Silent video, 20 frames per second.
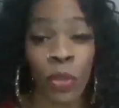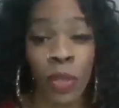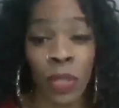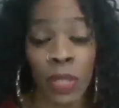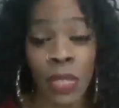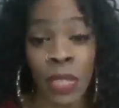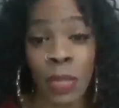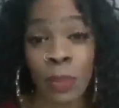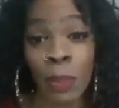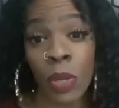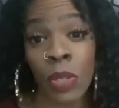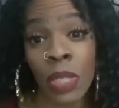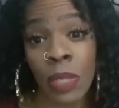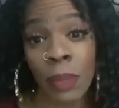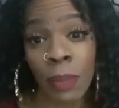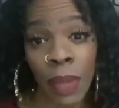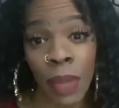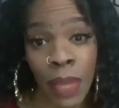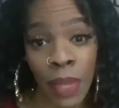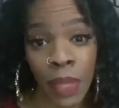that this
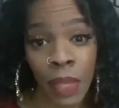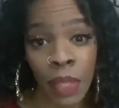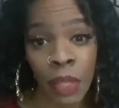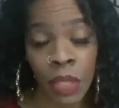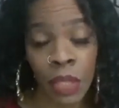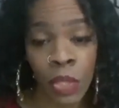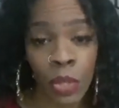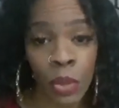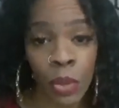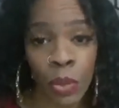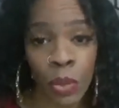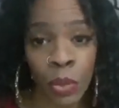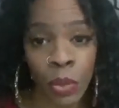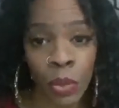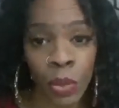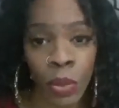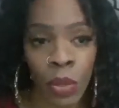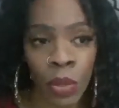person could do.